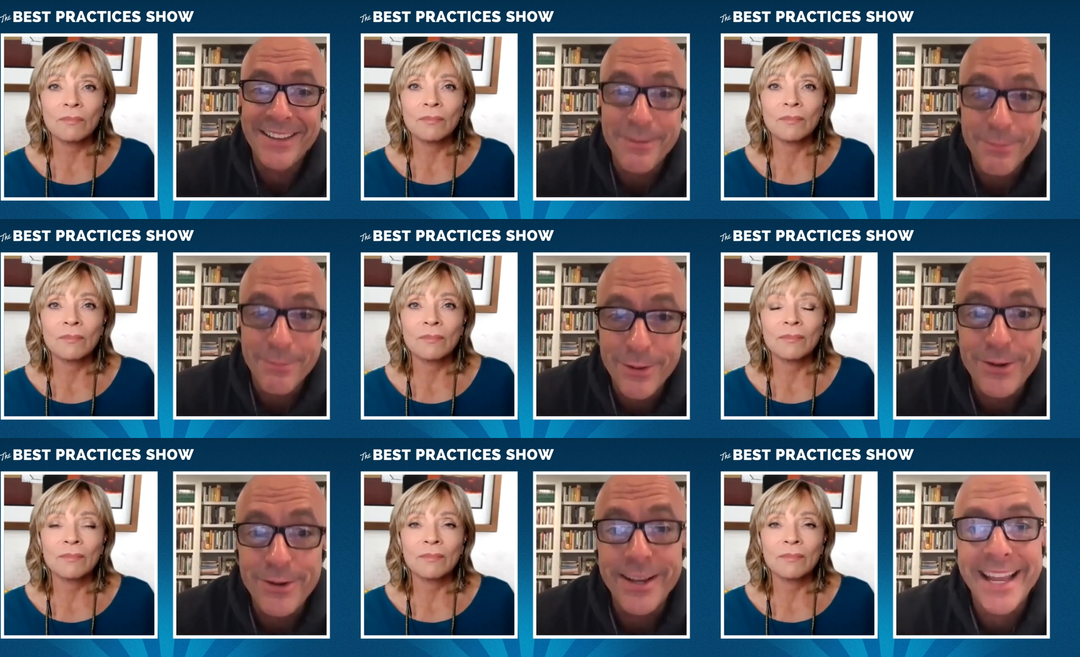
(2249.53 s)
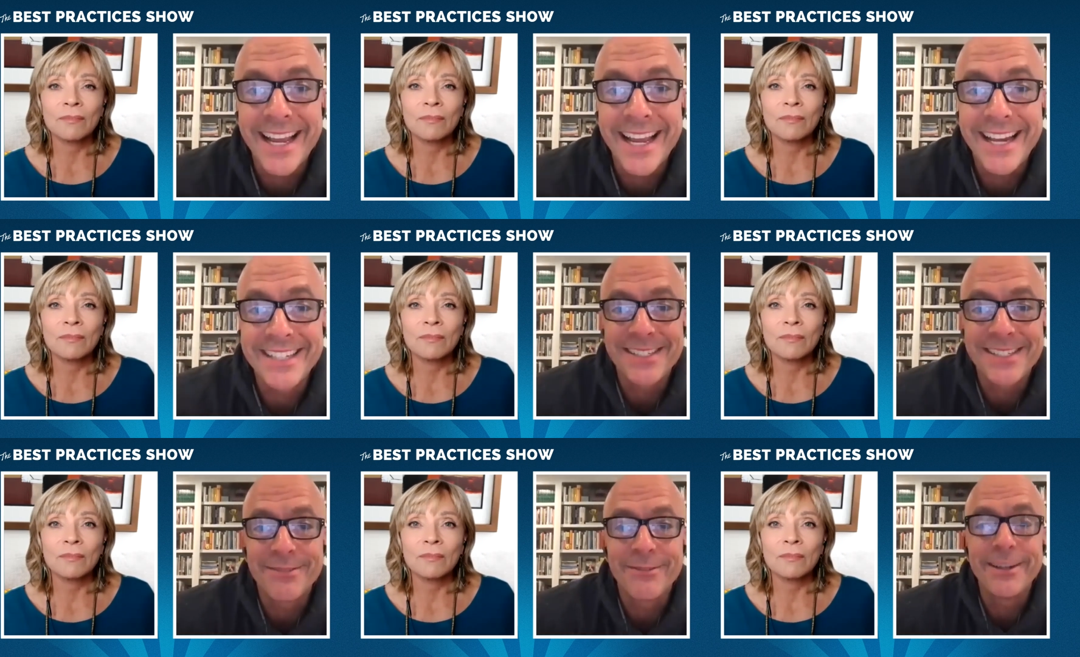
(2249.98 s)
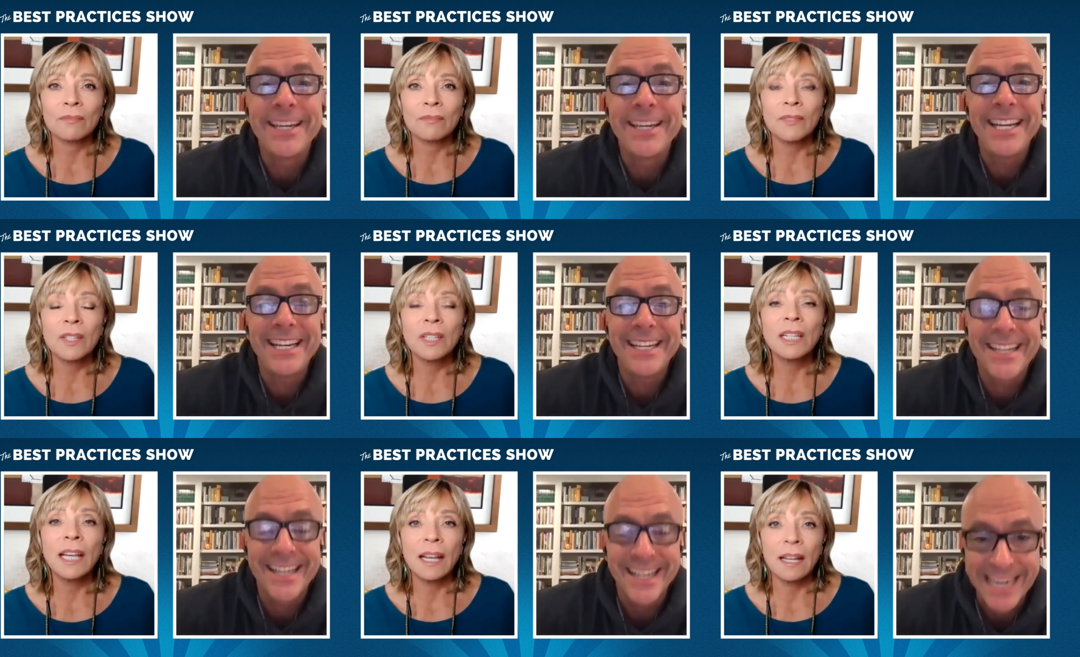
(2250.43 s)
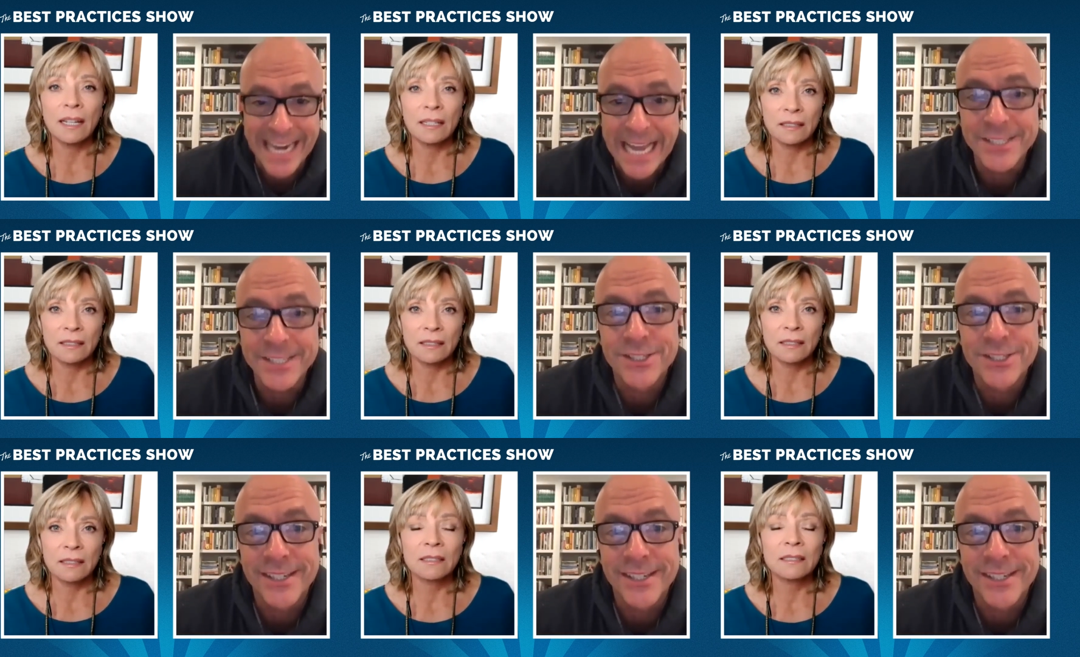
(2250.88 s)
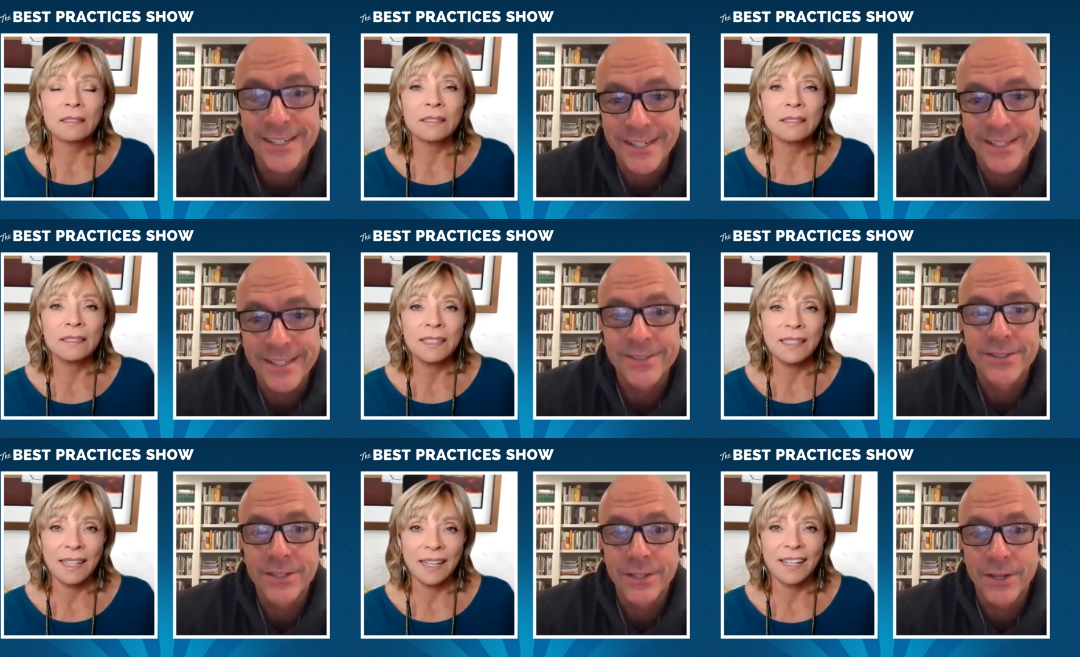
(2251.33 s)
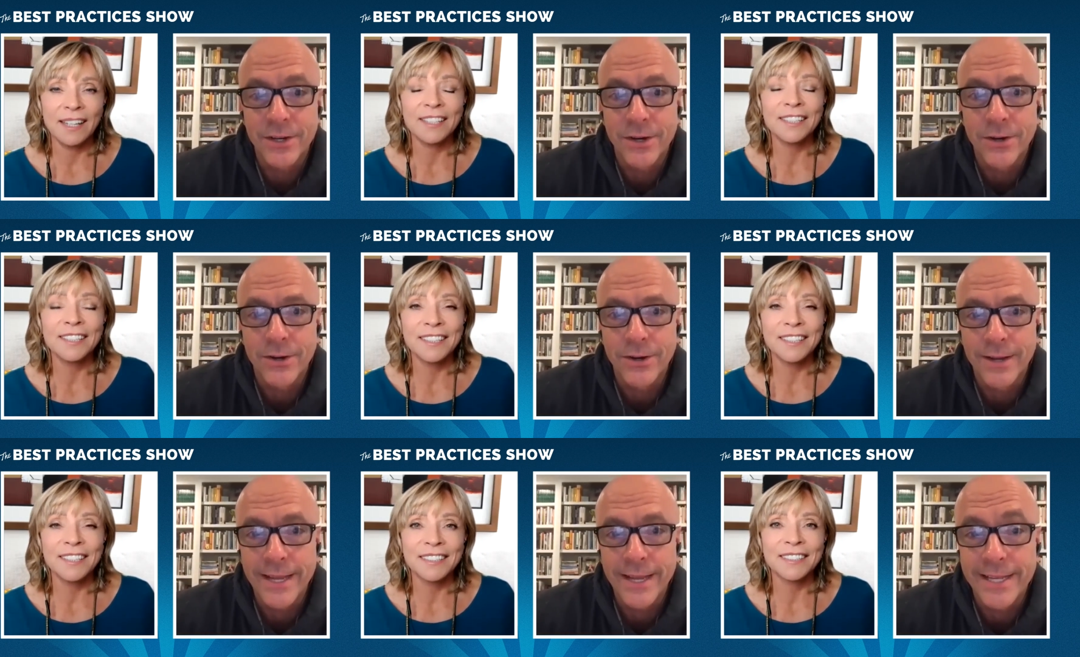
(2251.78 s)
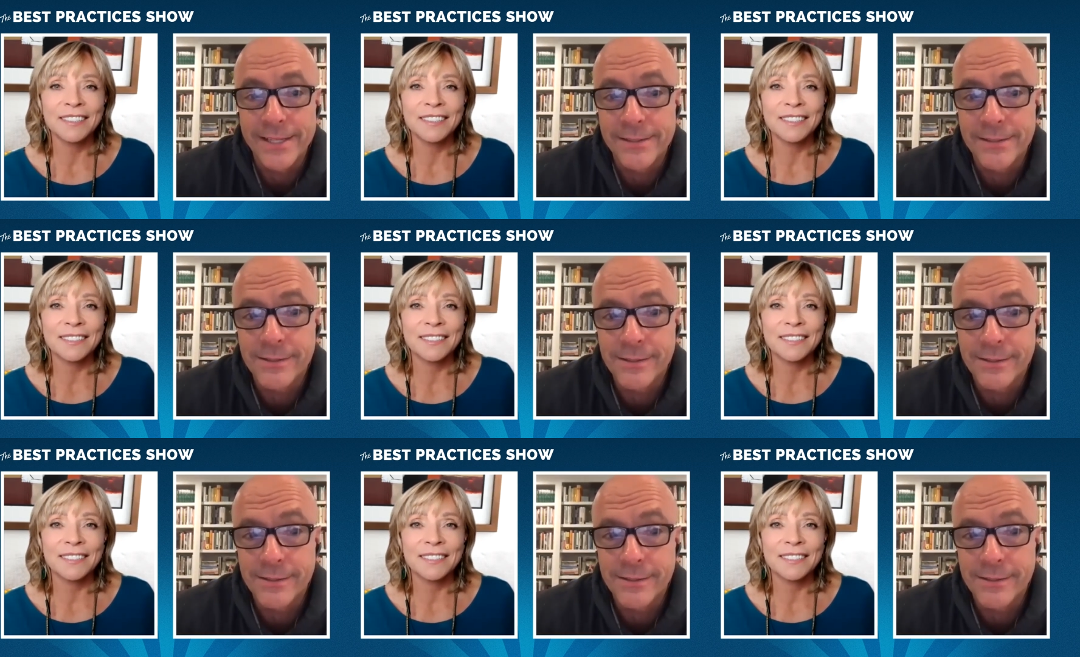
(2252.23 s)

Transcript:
Speaker 1: communication we need connection yes. and so yes. as